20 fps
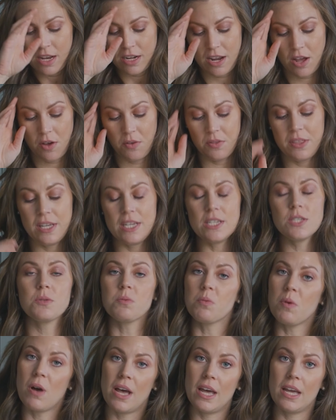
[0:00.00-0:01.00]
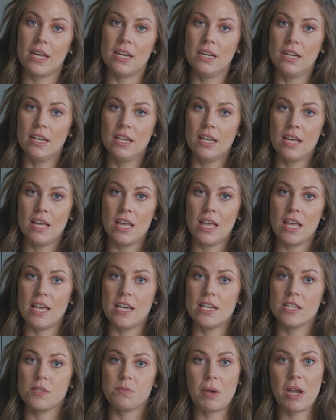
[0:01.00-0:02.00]
Now, this one
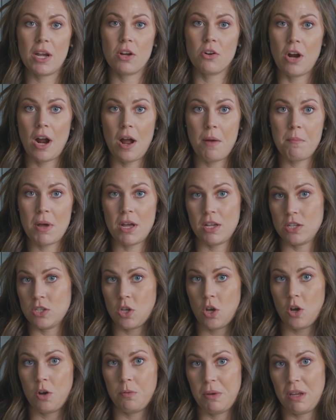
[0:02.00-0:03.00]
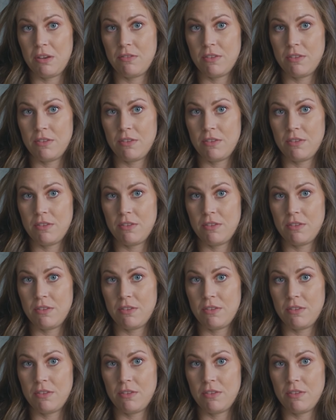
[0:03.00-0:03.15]
is my grandma's homemade